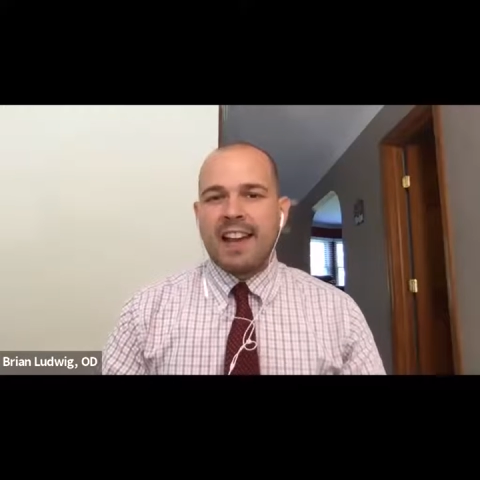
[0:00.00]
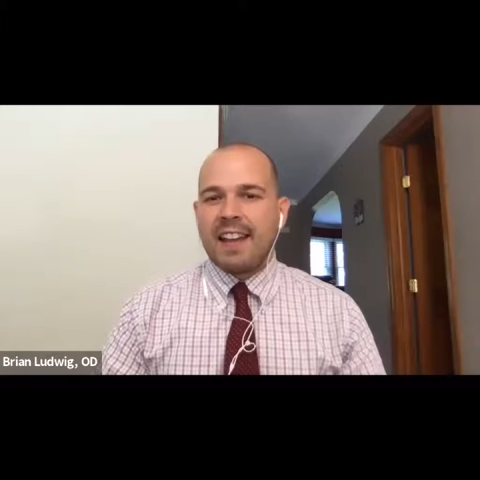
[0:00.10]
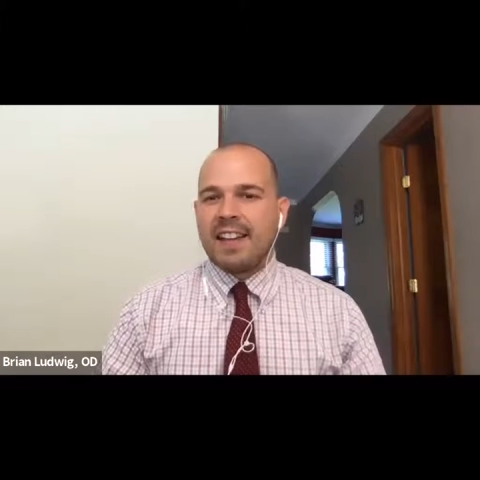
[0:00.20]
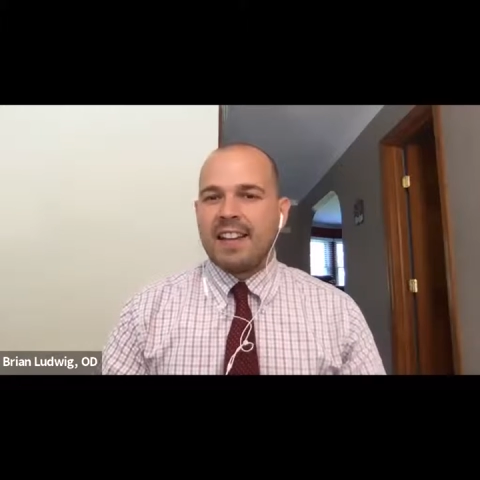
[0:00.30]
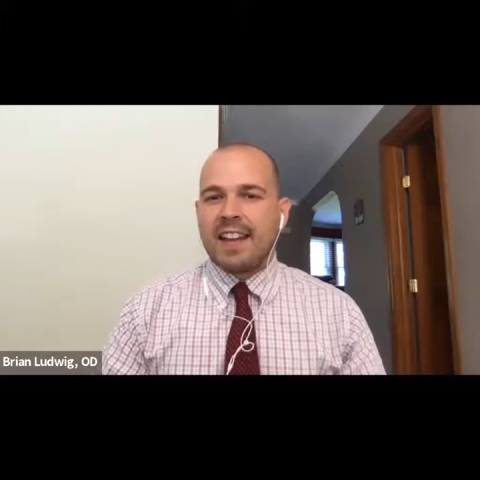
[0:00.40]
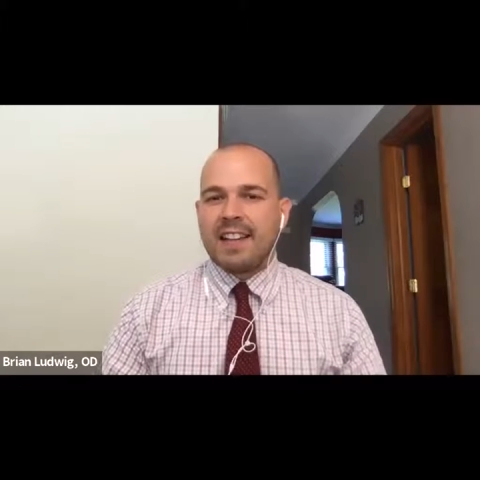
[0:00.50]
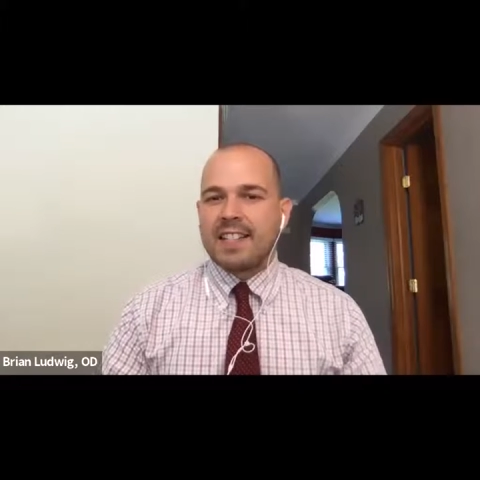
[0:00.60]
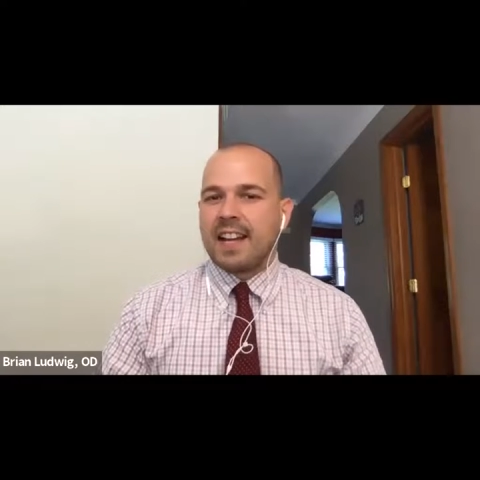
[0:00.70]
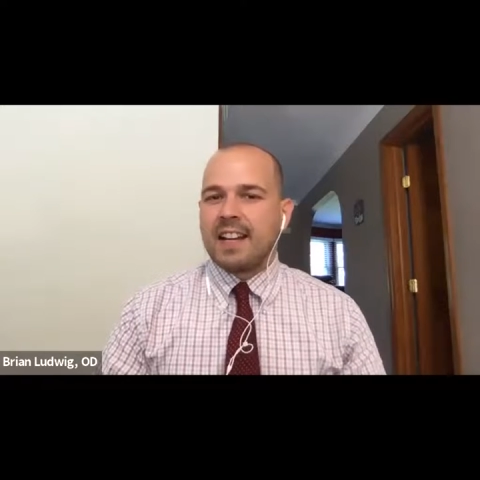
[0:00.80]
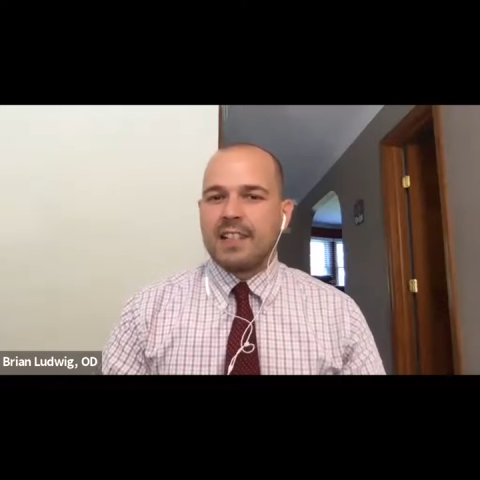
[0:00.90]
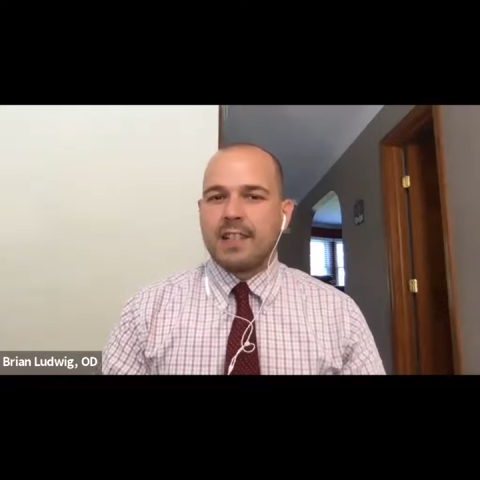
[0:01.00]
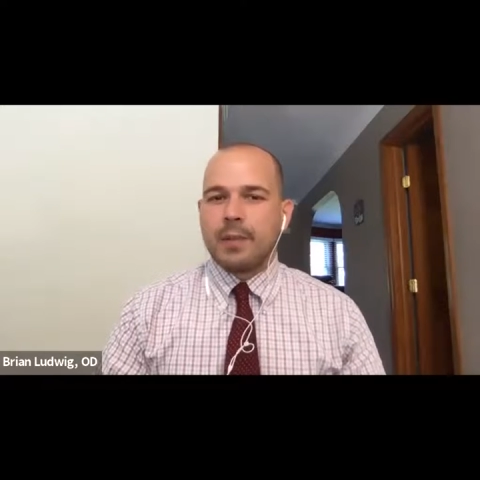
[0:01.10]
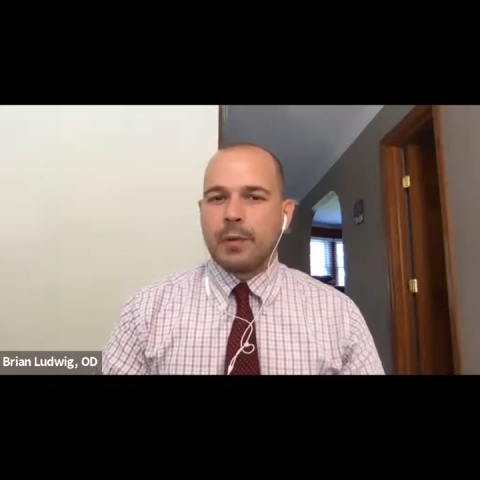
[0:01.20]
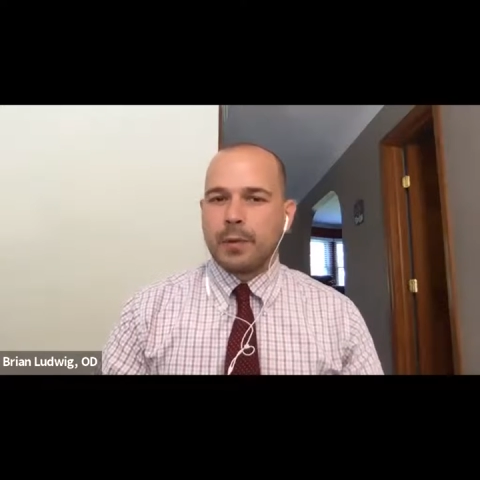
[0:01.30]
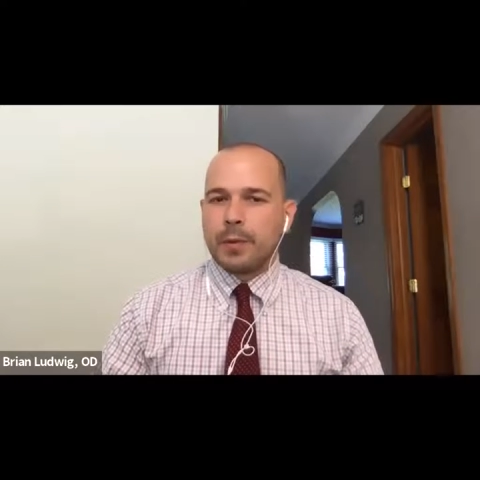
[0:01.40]
and I decided
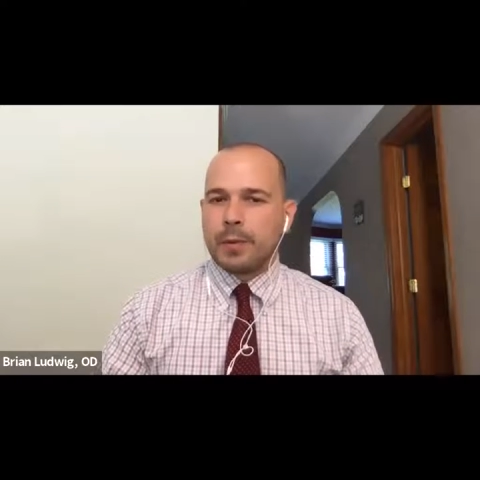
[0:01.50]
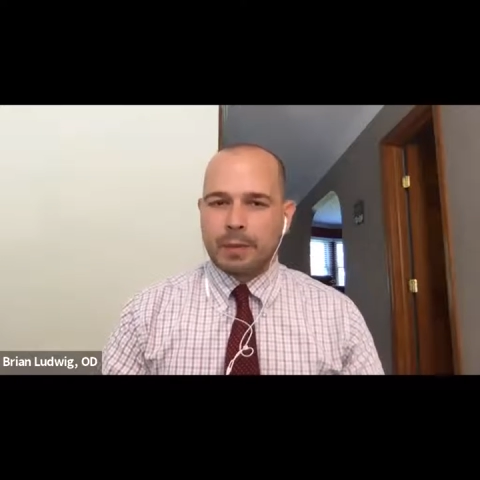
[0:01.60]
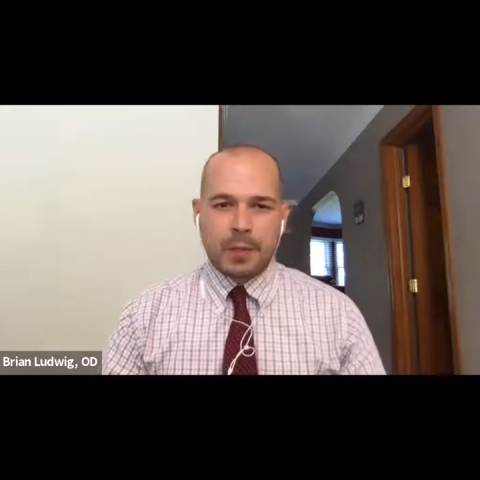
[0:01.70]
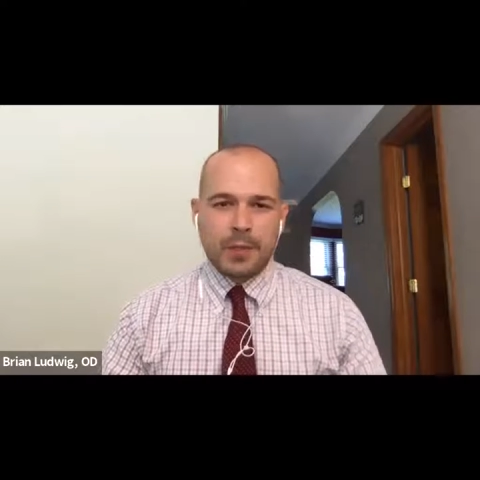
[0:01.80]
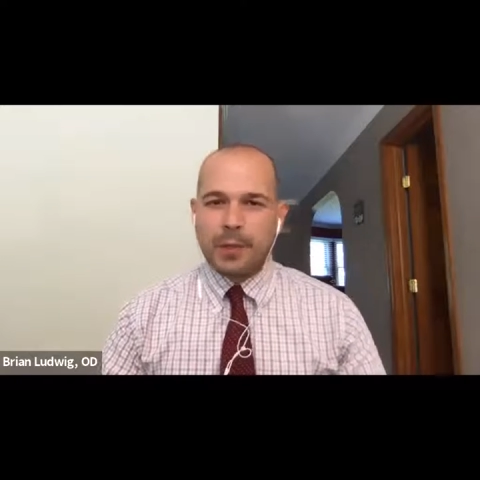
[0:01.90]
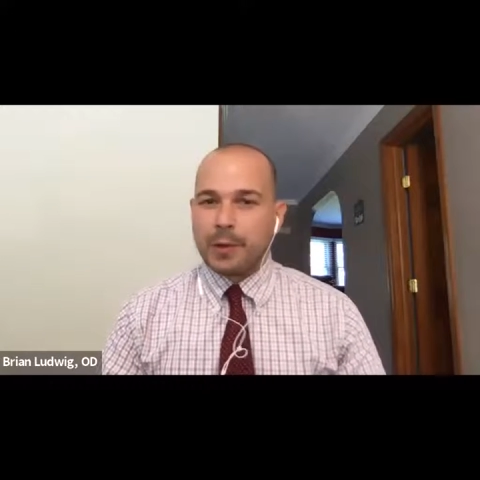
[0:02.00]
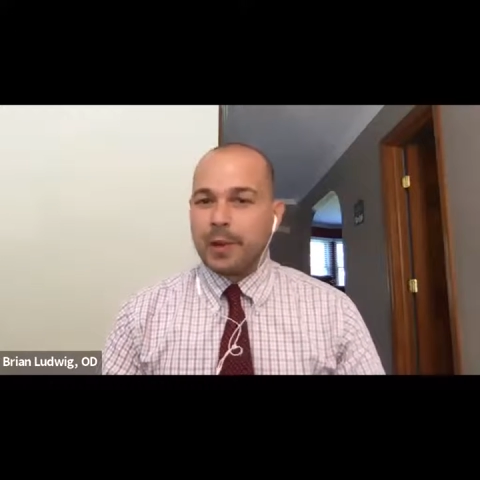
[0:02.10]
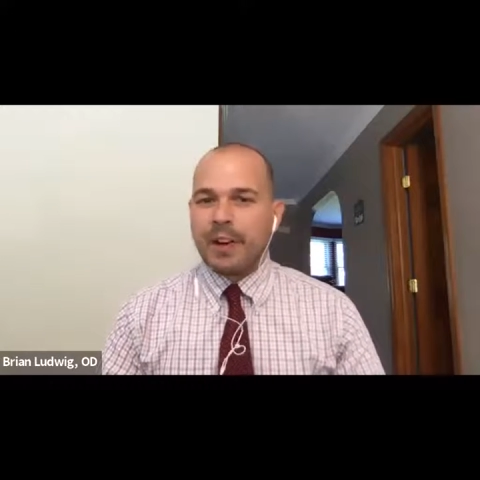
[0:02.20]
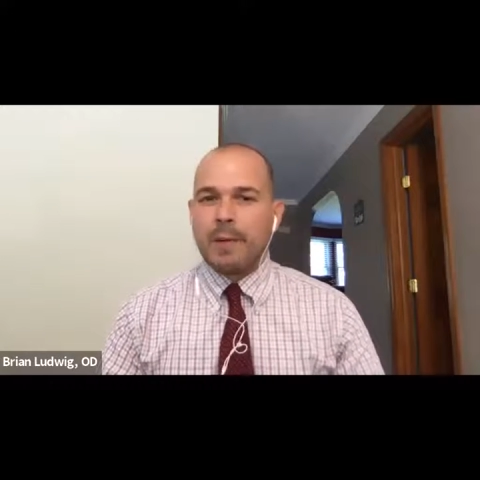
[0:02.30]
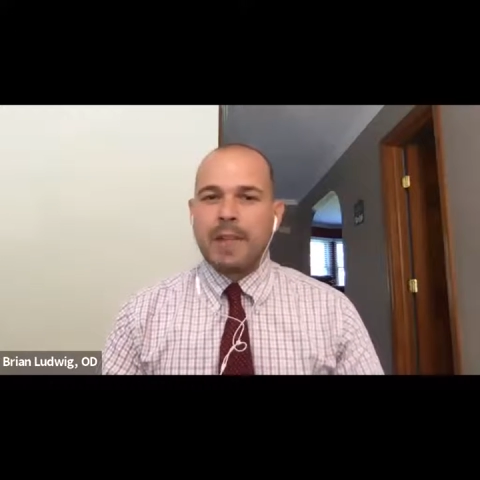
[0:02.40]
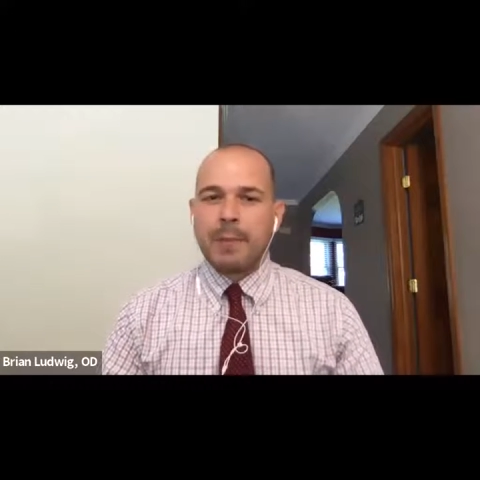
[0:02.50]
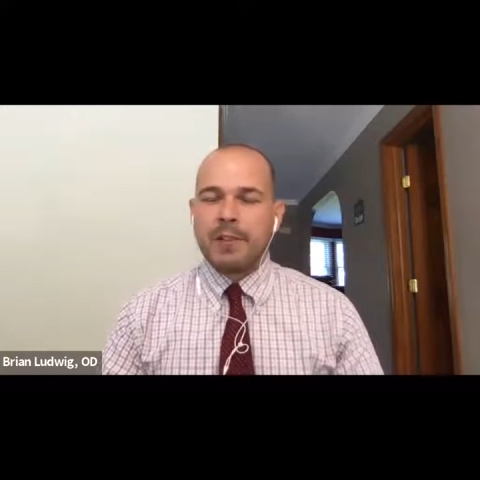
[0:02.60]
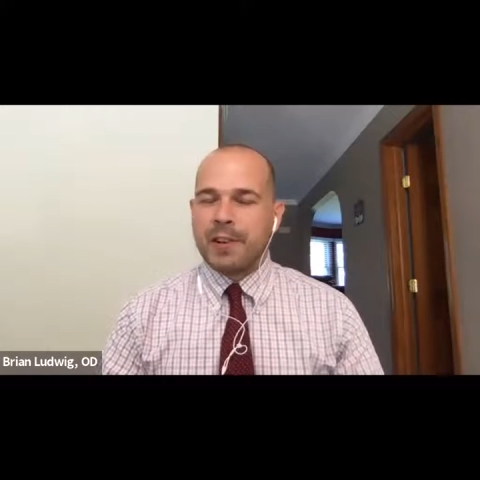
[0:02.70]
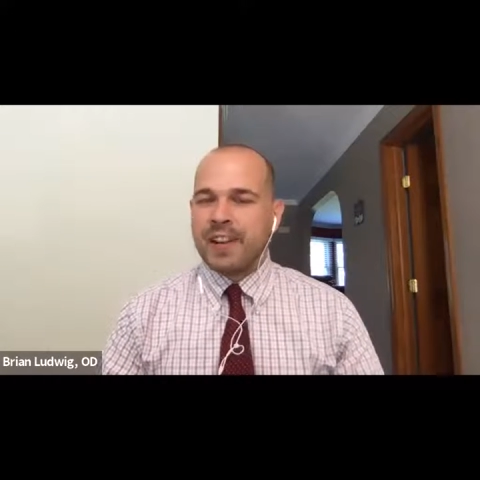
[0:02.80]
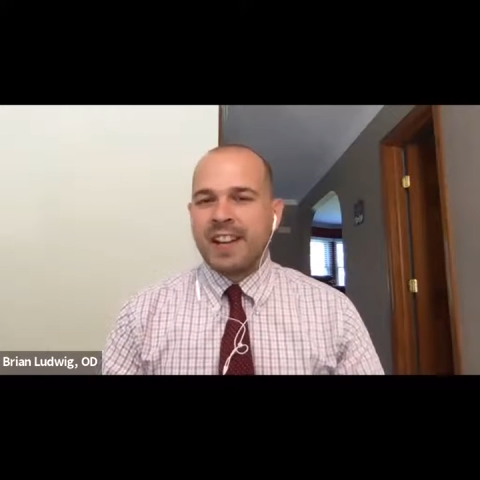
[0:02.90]
to pursue a career in
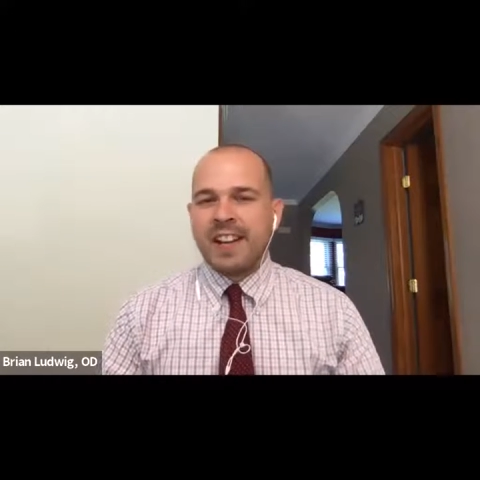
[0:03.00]
optometry.